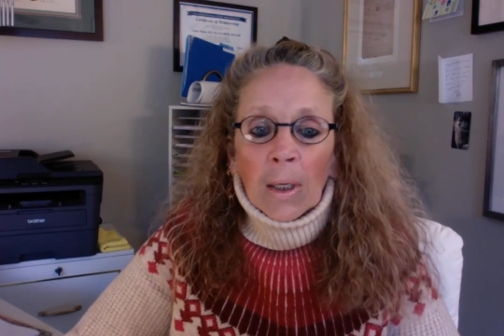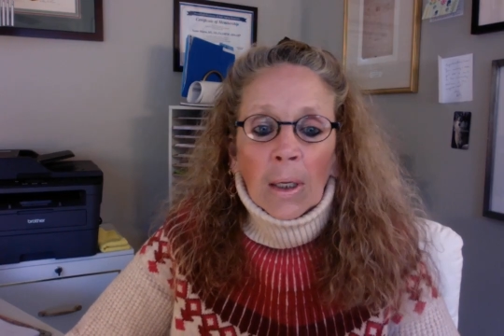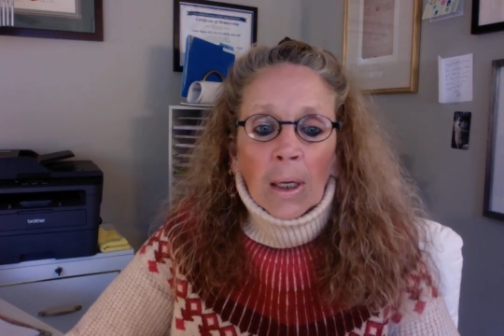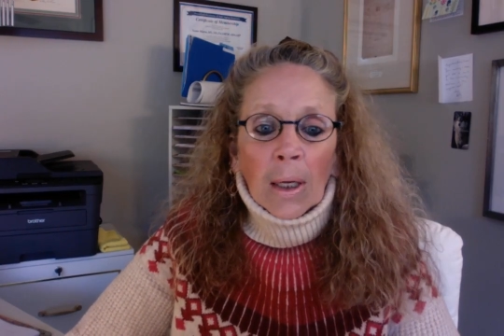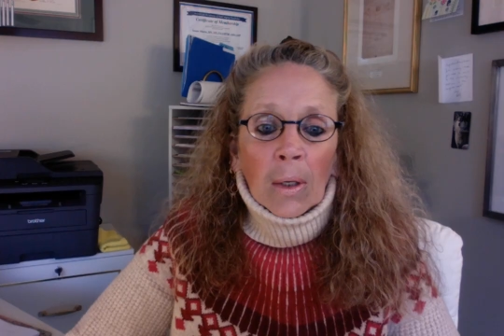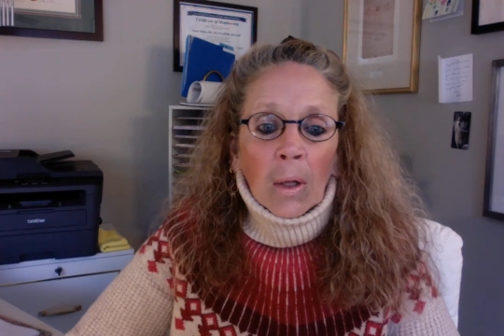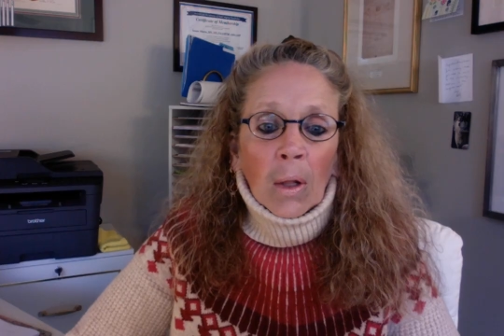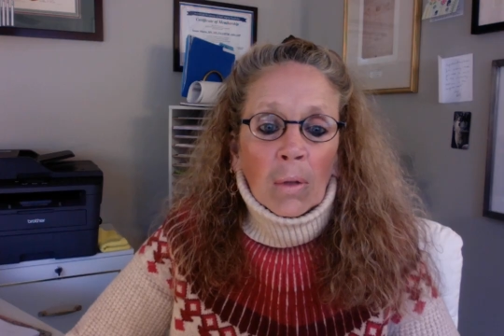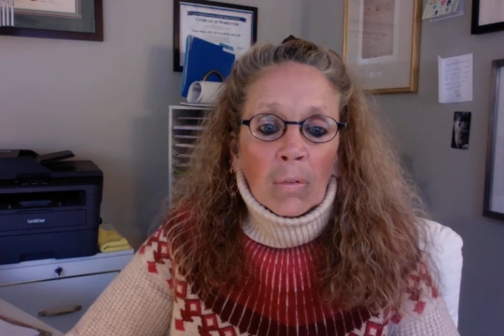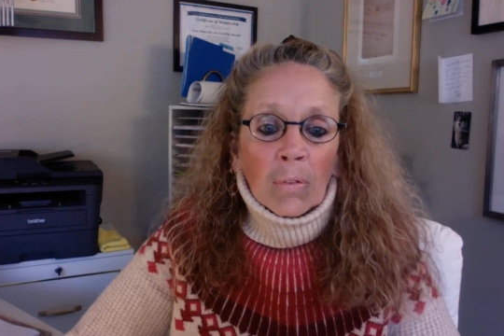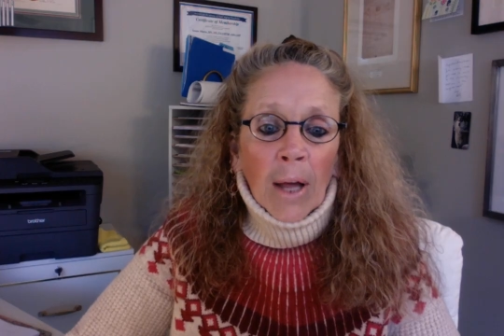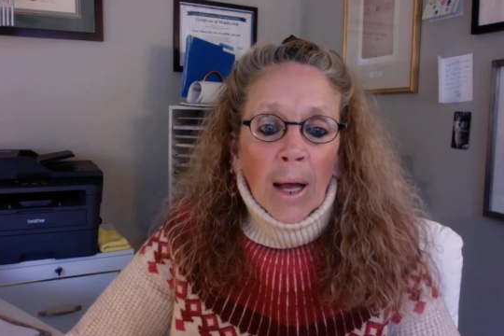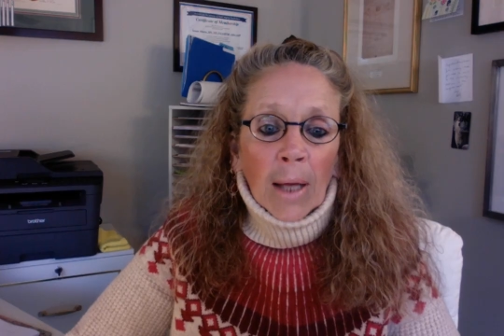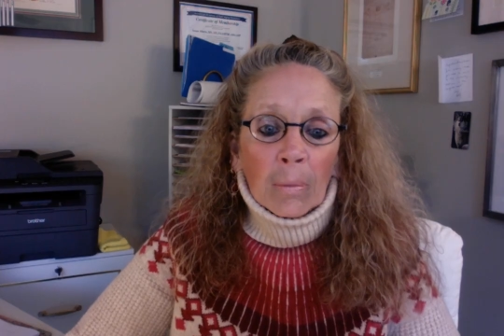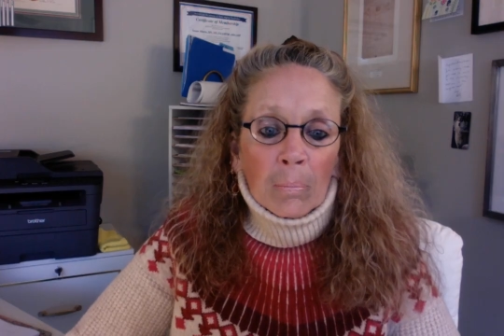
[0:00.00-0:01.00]
and all of
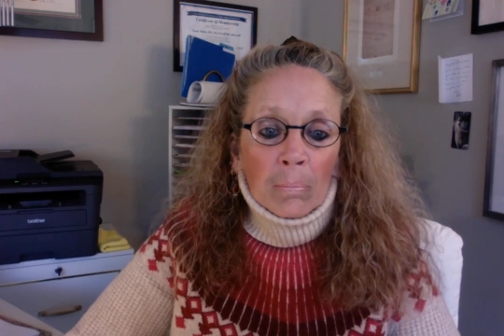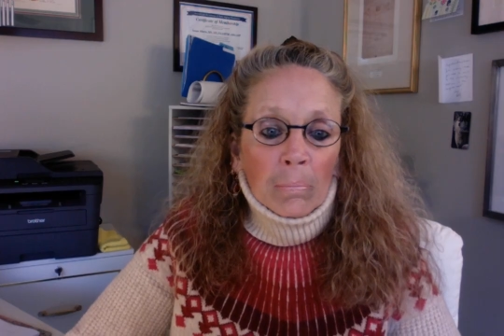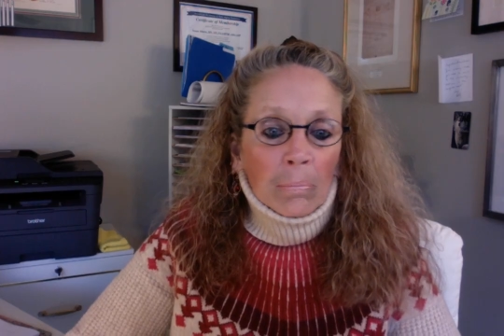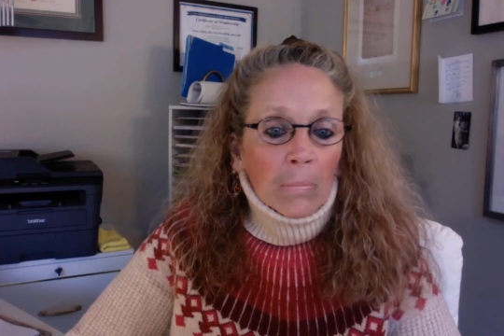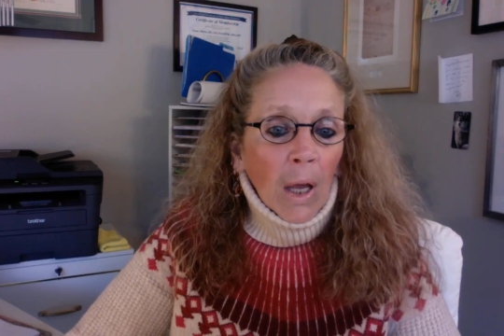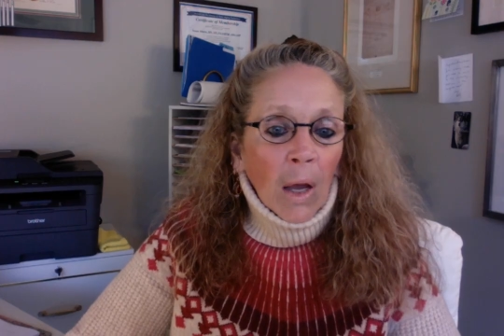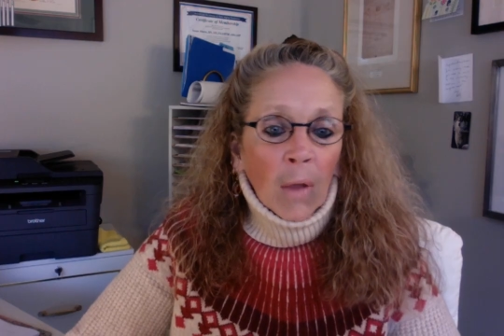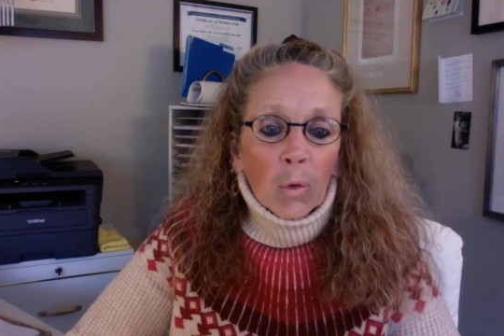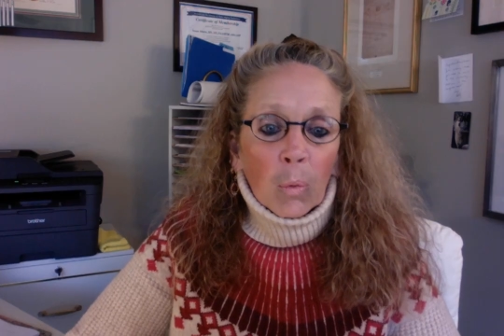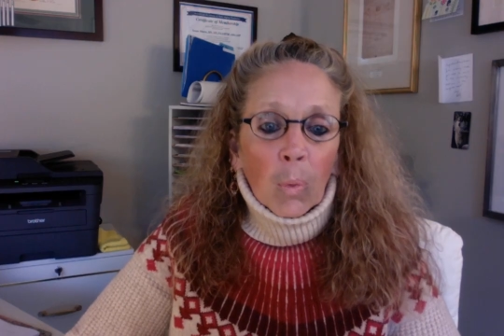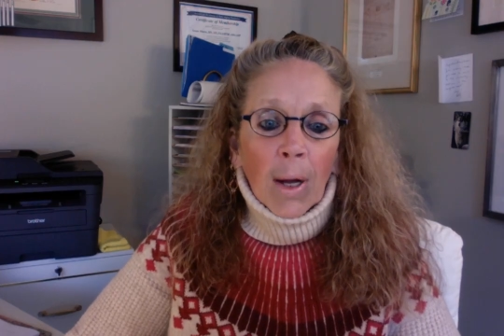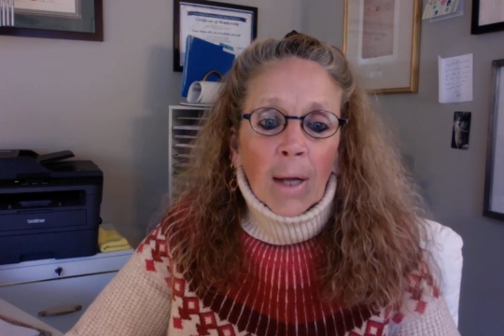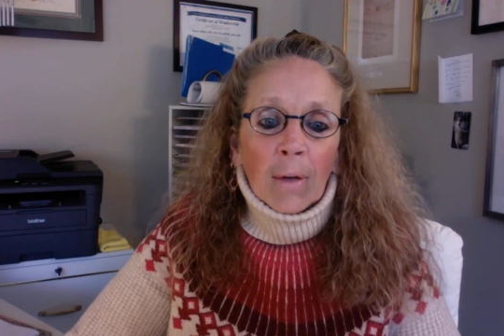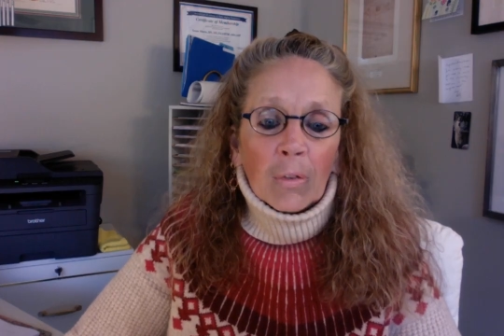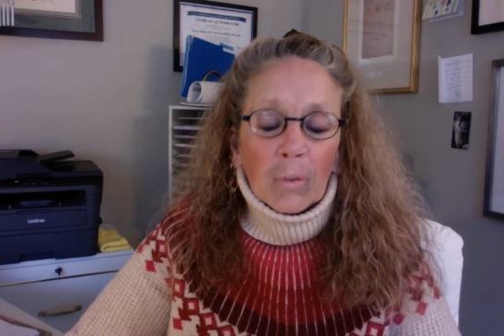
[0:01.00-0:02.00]
that.
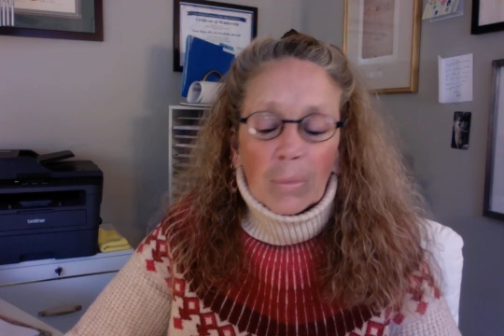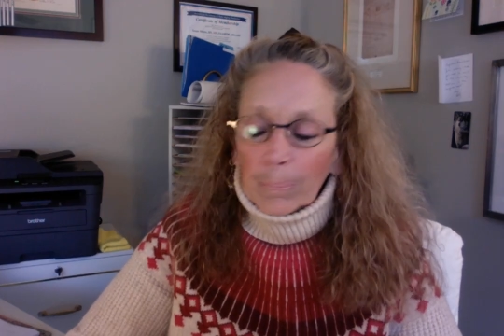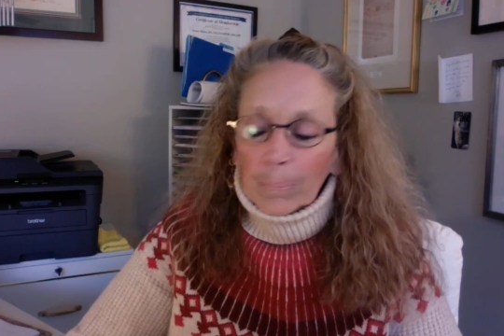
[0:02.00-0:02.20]
Otherwise,